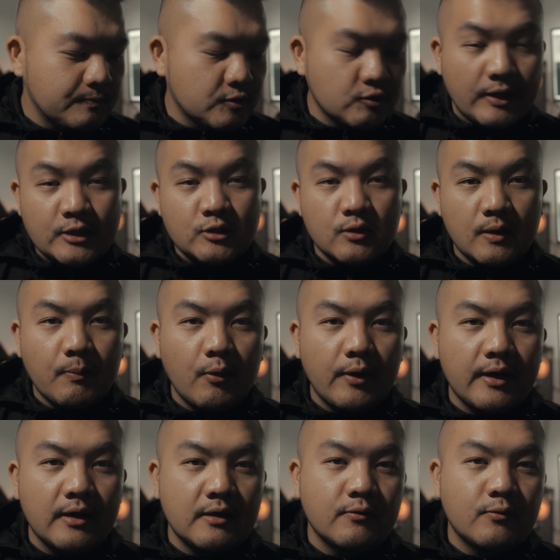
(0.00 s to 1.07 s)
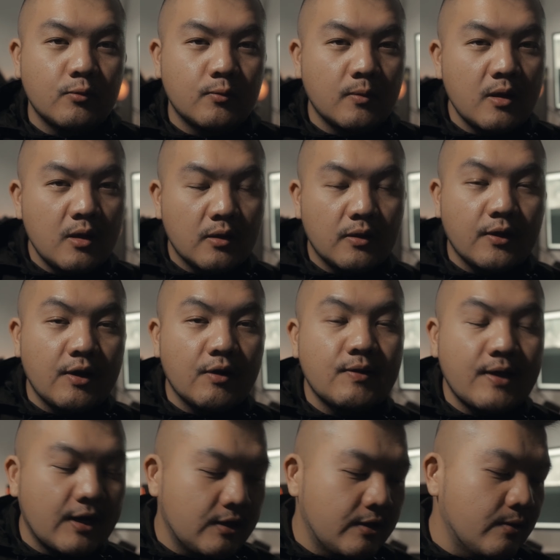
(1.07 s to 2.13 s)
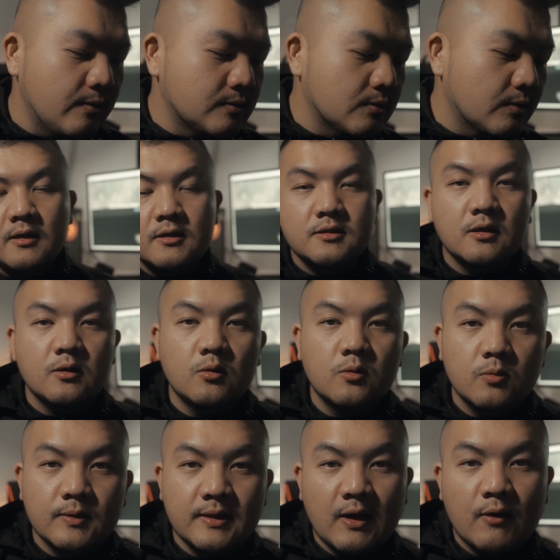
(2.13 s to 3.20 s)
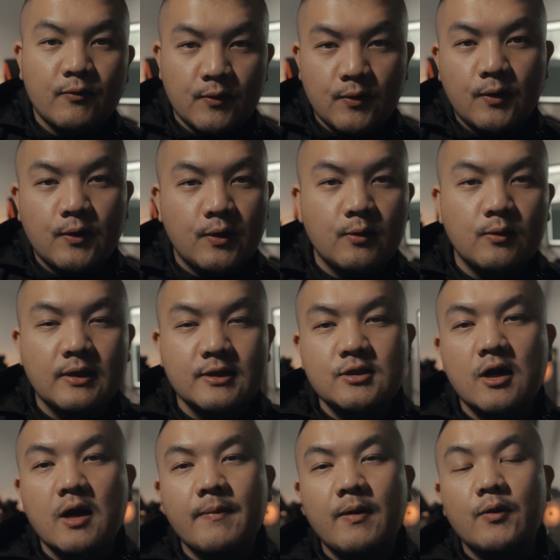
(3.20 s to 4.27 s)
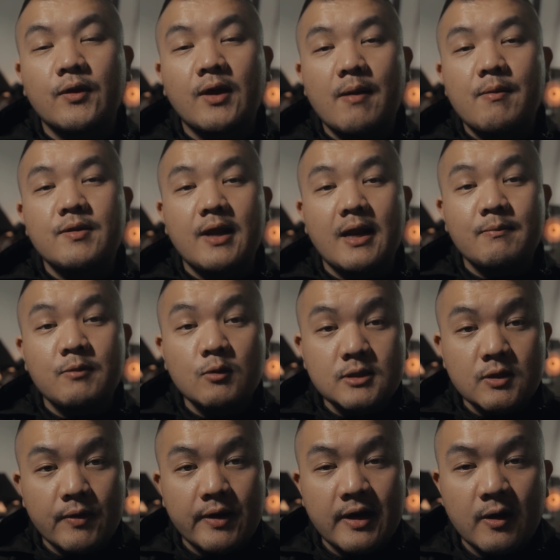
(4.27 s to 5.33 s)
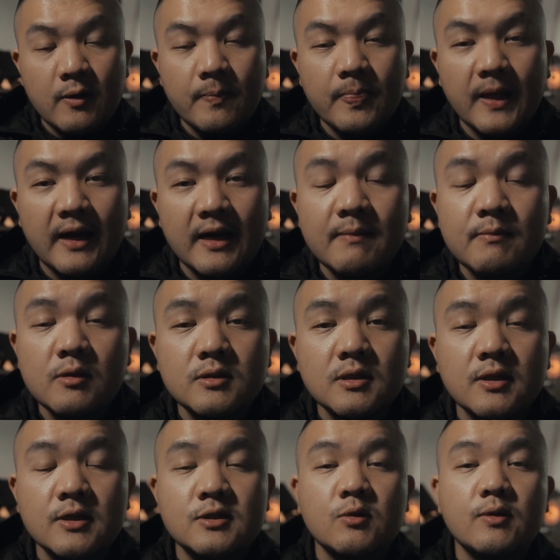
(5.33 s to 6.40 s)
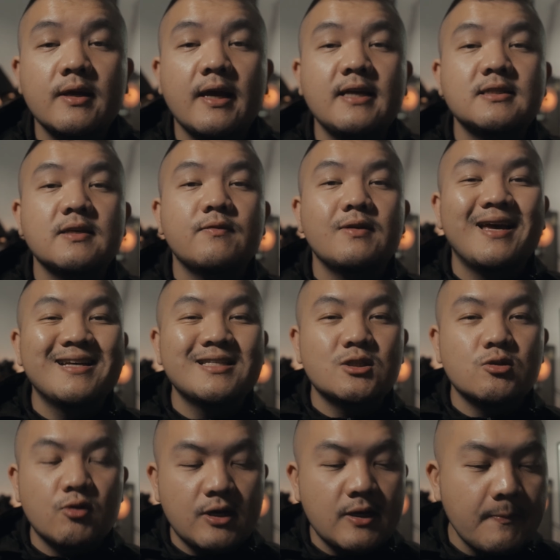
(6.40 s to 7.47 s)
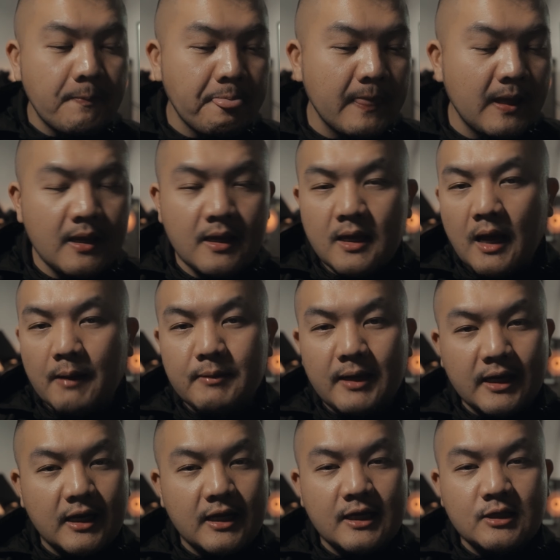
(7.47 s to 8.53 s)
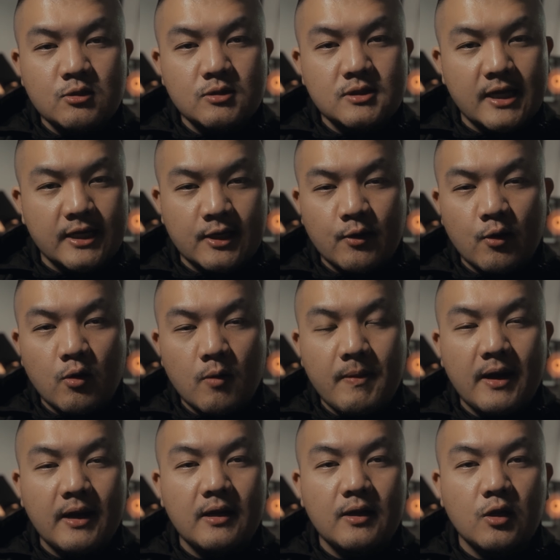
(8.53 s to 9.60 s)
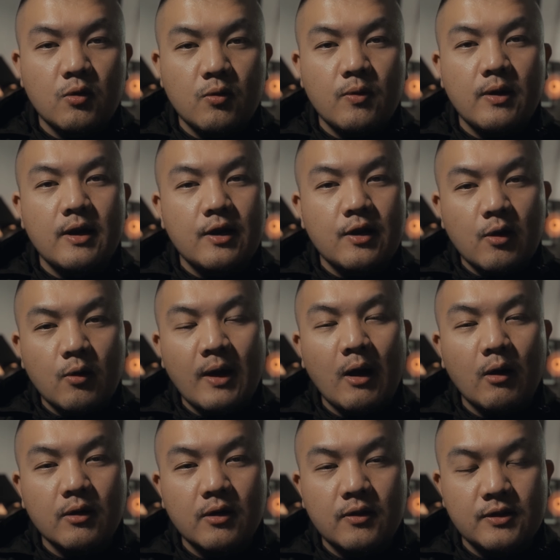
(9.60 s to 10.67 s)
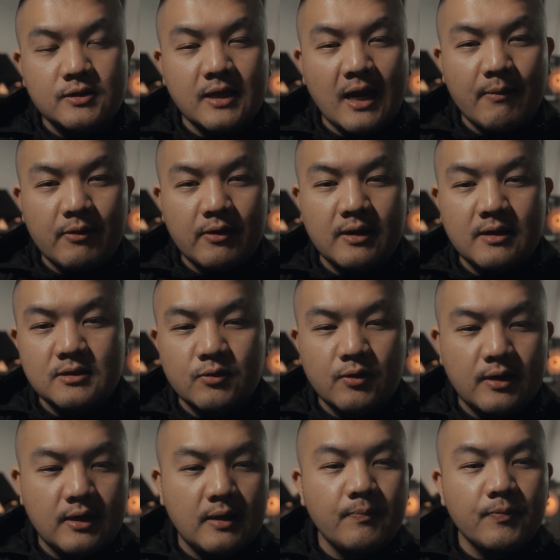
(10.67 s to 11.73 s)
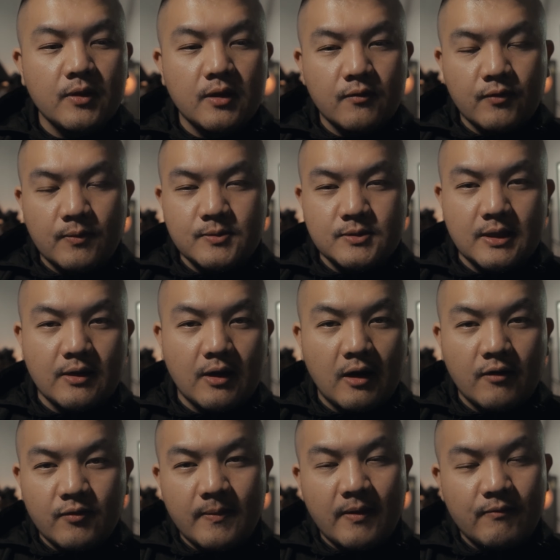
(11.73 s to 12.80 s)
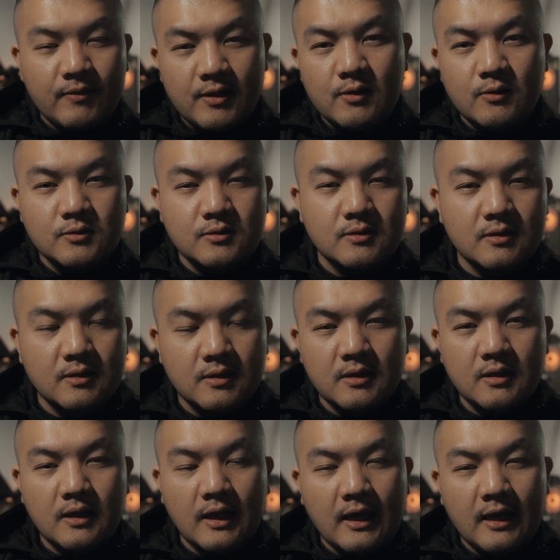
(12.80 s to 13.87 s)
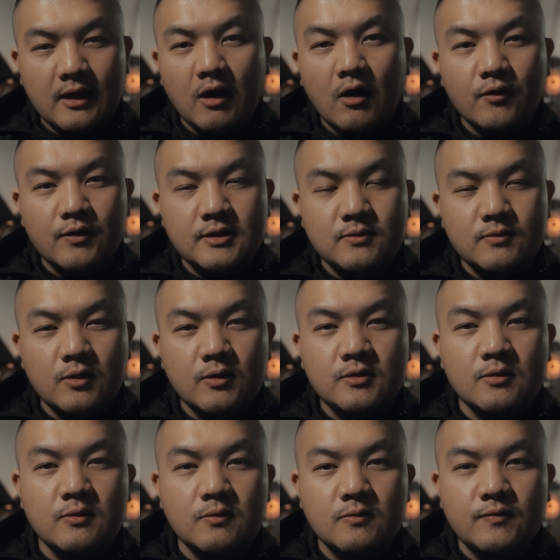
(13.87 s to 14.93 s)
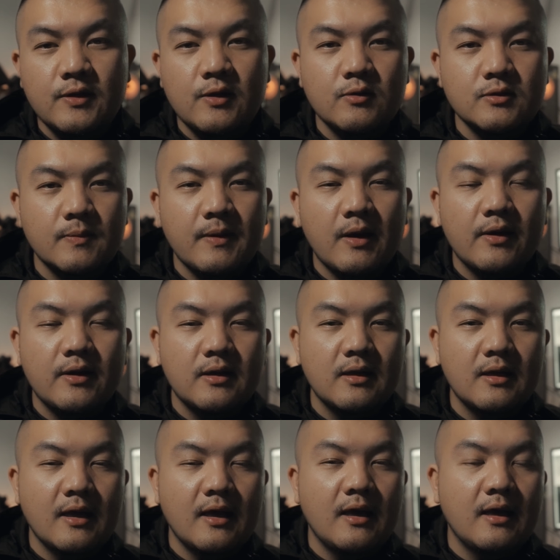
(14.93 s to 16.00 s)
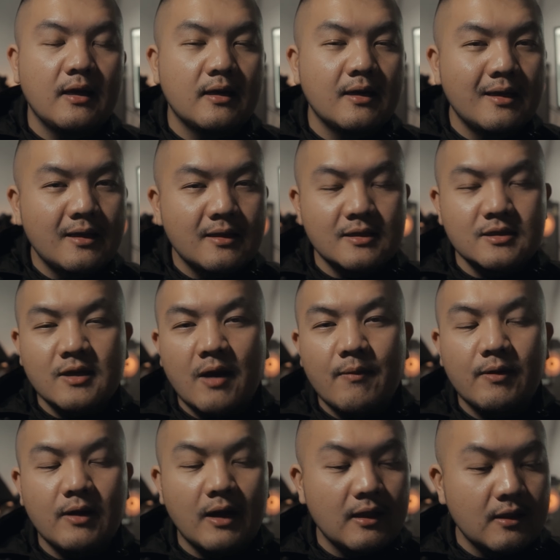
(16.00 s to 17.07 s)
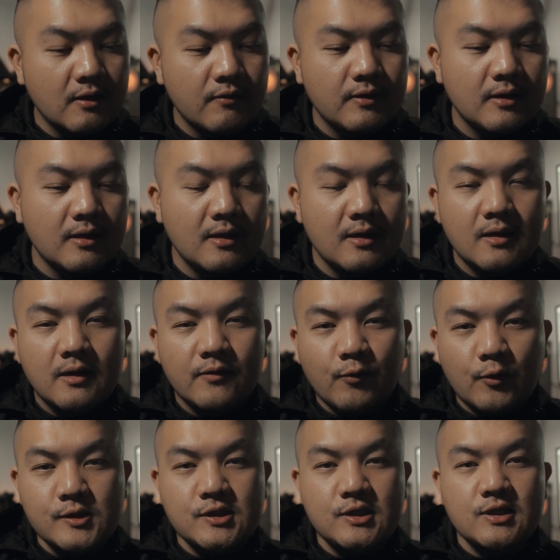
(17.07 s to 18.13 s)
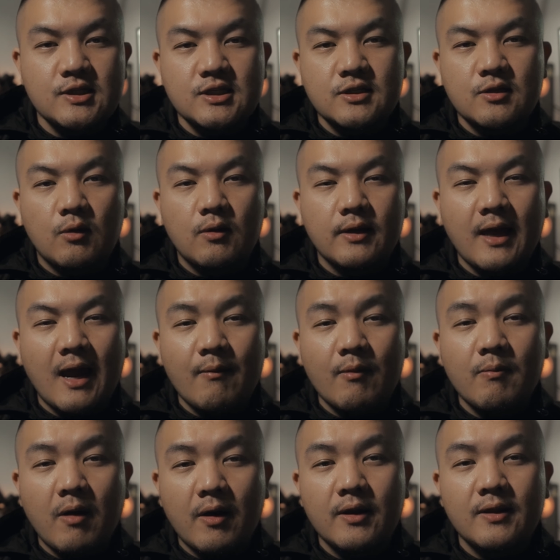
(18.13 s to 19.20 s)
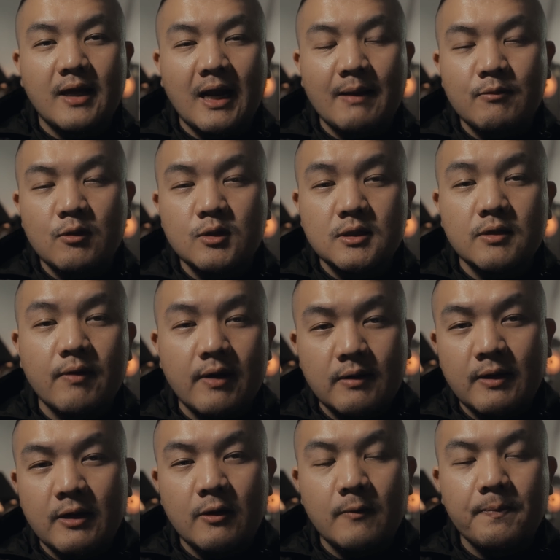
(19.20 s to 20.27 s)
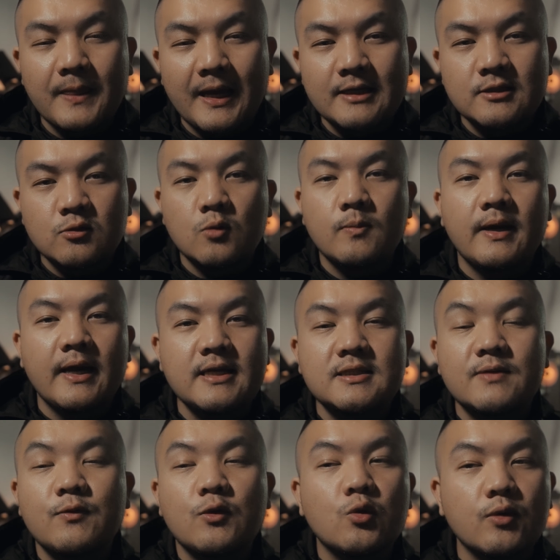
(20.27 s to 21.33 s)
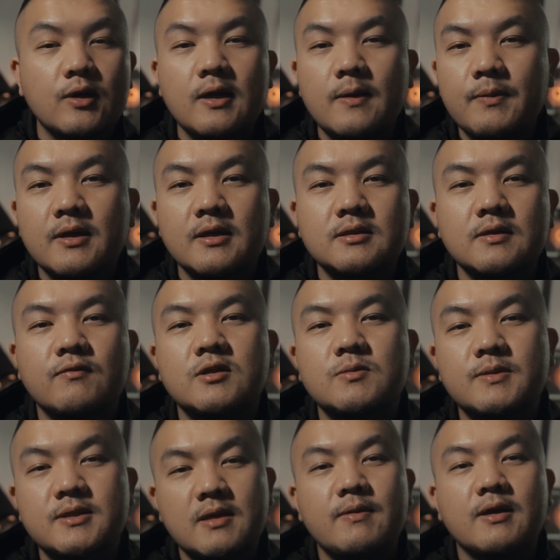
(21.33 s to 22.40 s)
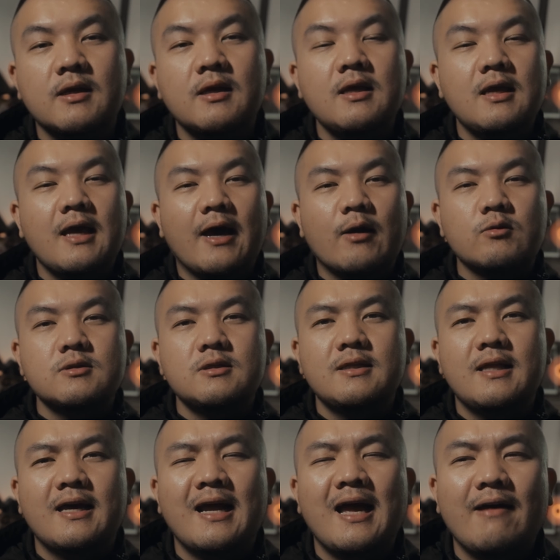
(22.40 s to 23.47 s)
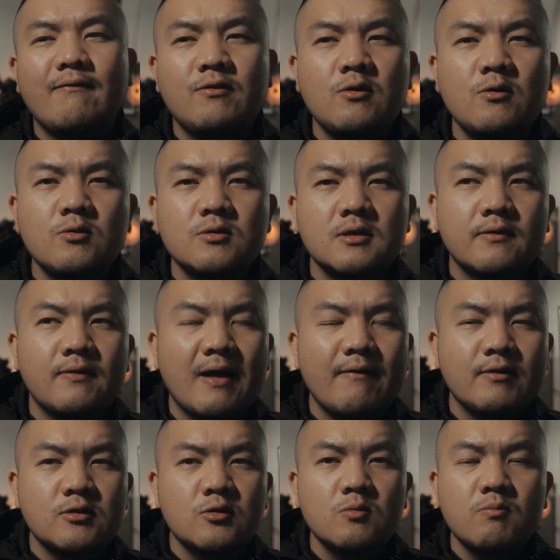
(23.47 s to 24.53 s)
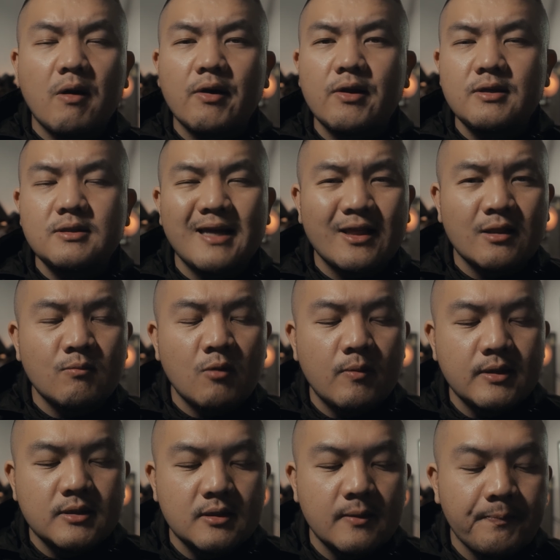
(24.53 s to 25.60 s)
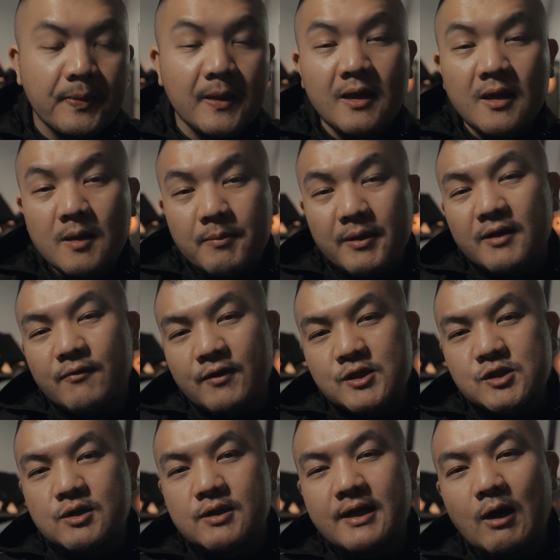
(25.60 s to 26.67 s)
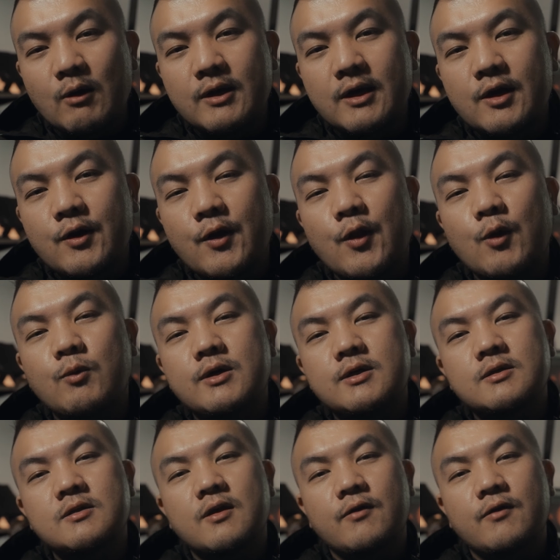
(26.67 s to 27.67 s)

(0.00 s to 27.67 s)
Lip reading: straight to the point of the gear that I use. So without further ado, let's talk about the camera that I'm using right now. I am using the Sony A7SIII. I'm not gonna get too technical about it. You already know how good this camera is already from seeing all of my videos and all these YouTube videos about it. And this camera, I love it. Fortunately, this is the only camera body that I'm using right now. I sold my A7 III because of this pandemic. I don't see that I have use of having two bodies at the moment, but eventually I'll get another one